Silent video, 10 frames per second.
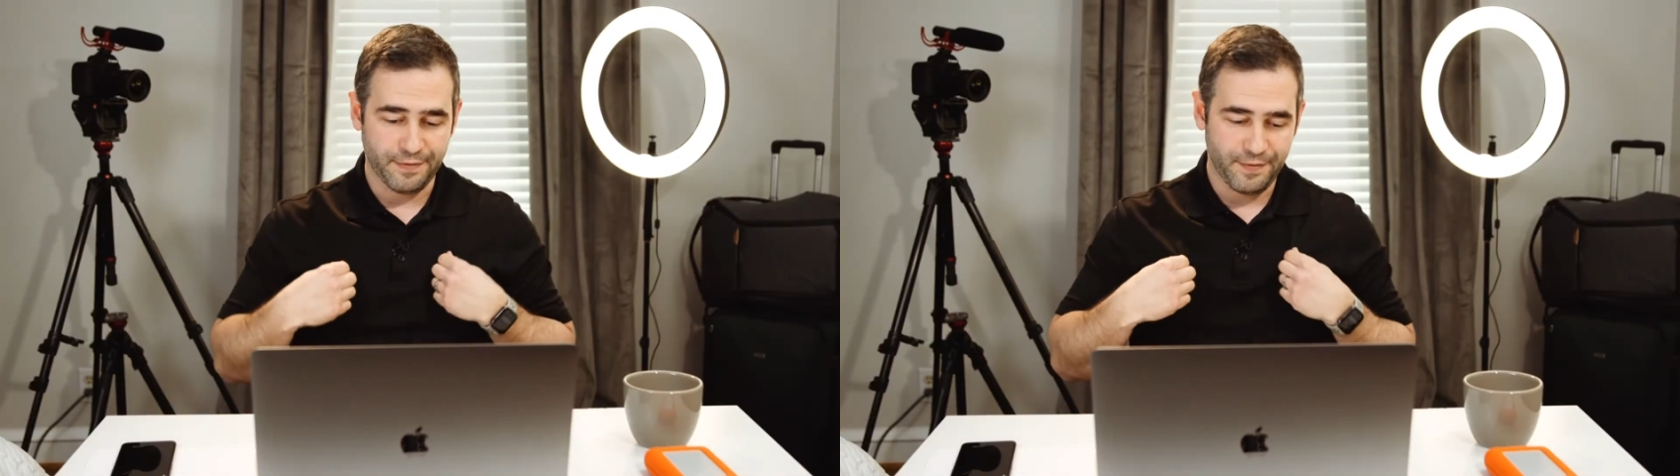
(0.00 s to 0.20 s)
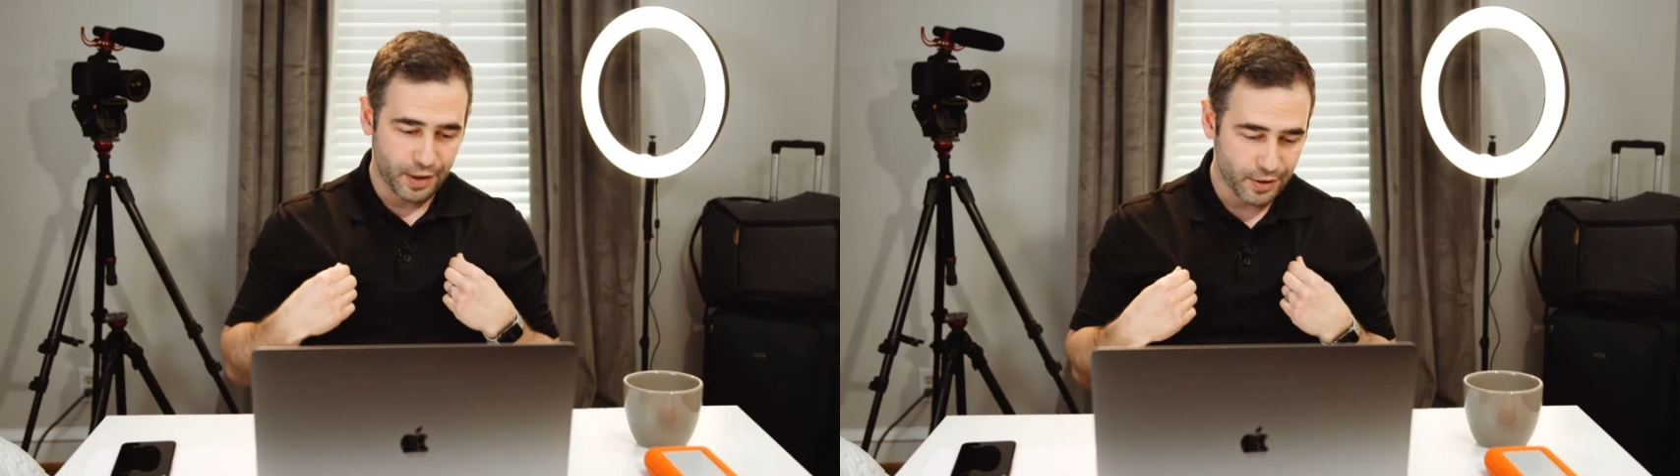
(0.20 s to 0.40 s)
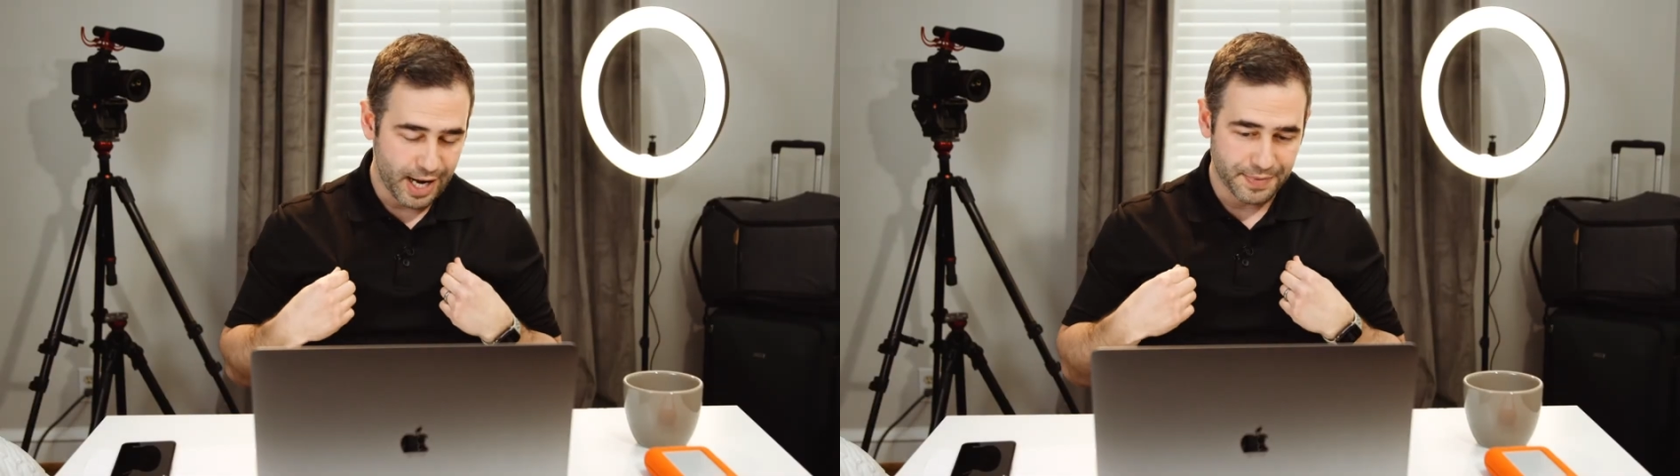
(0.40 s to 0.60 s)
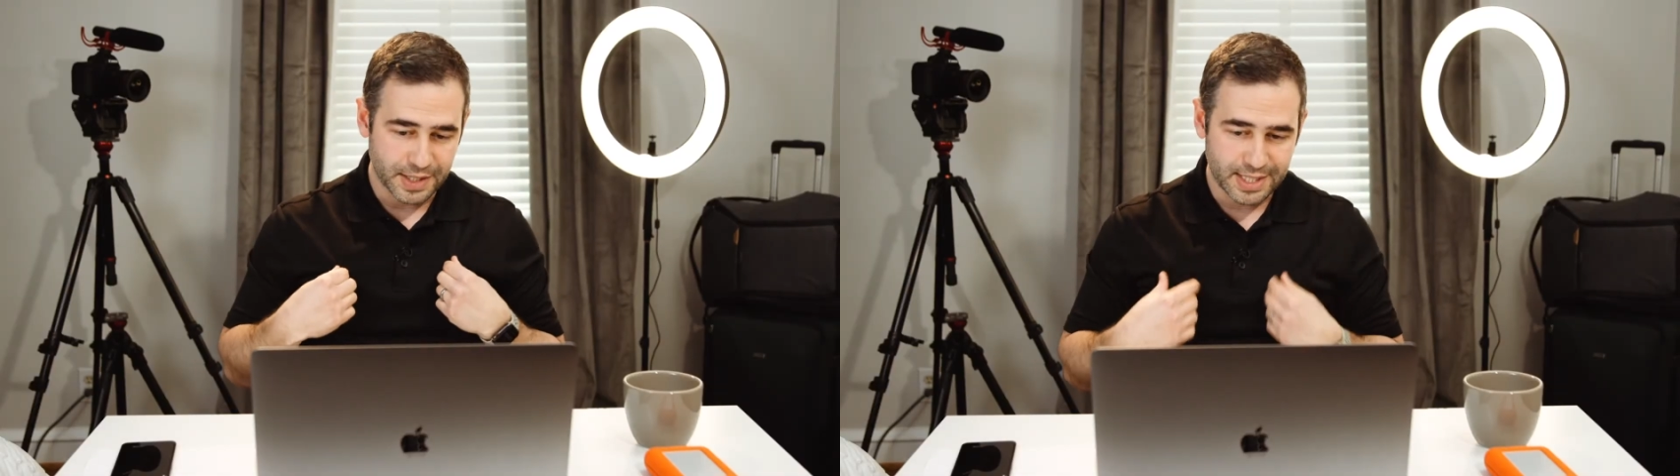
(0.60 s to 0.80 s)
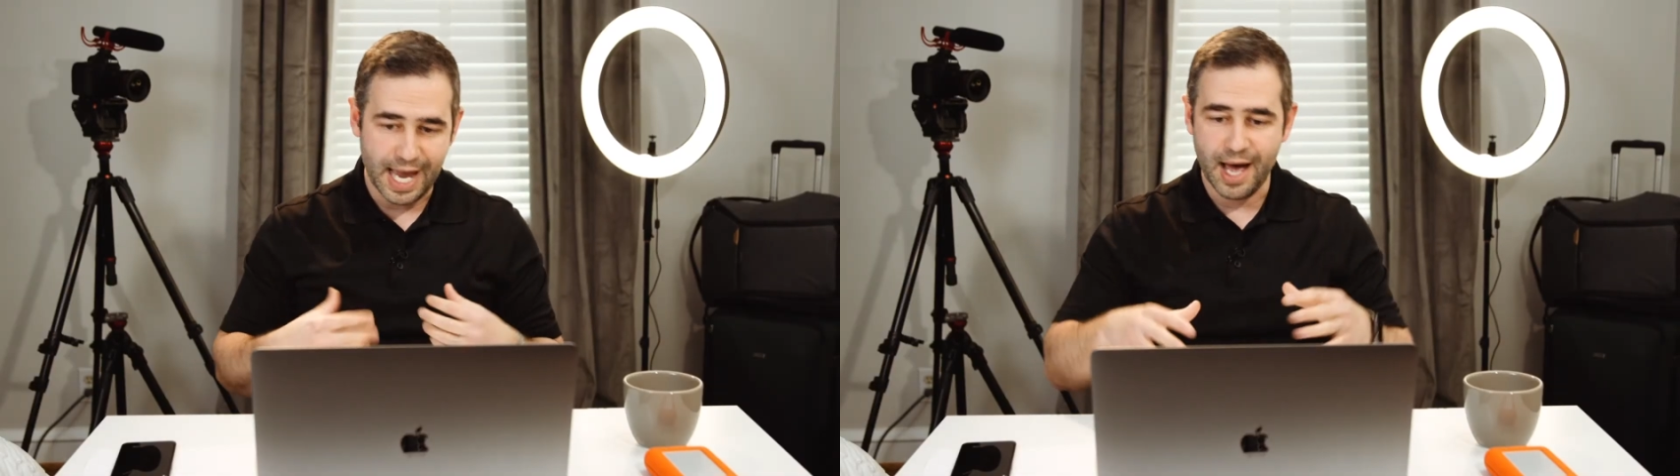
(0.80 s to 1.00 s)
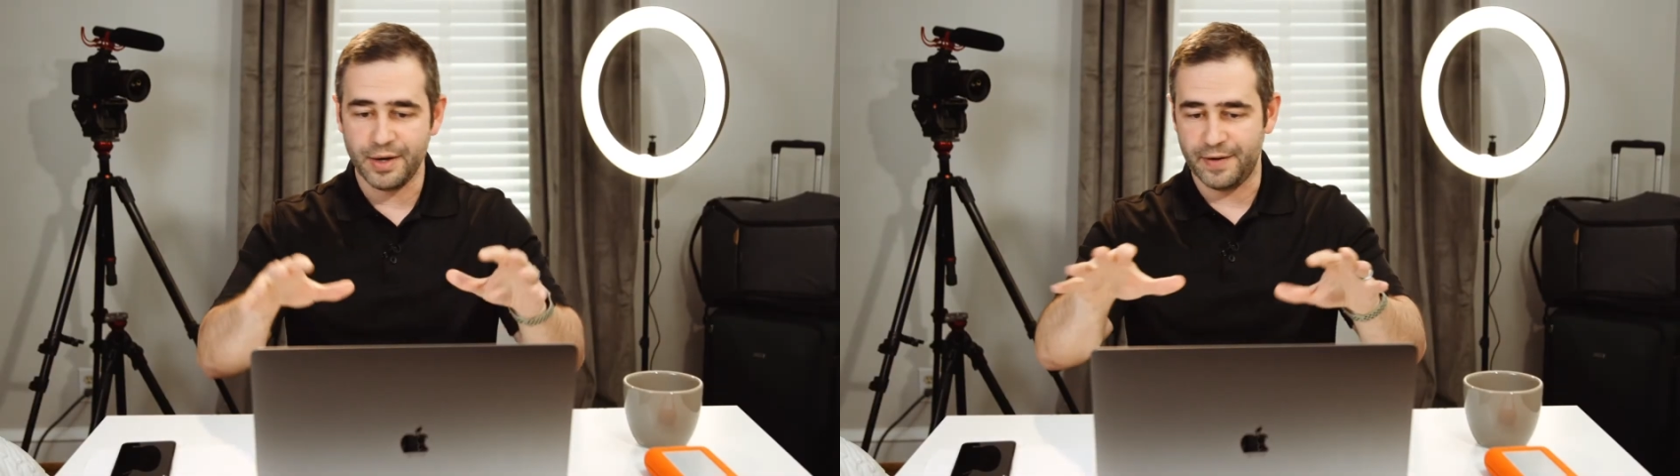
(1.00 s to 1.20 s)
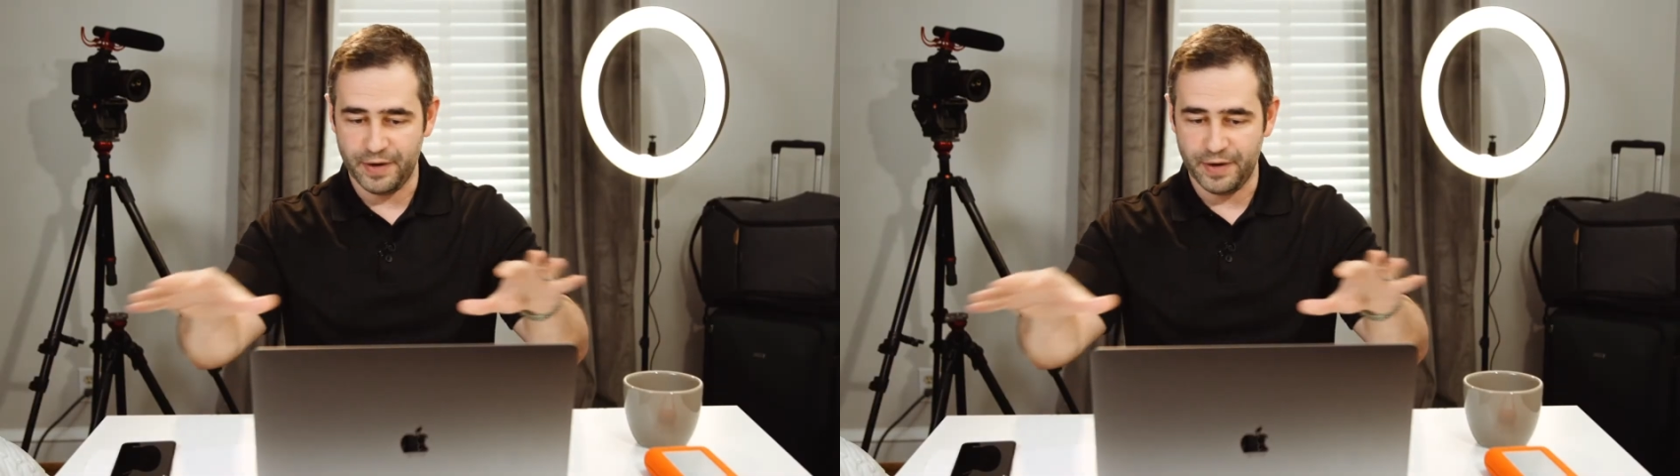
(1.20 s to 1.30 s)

I figured out the sound,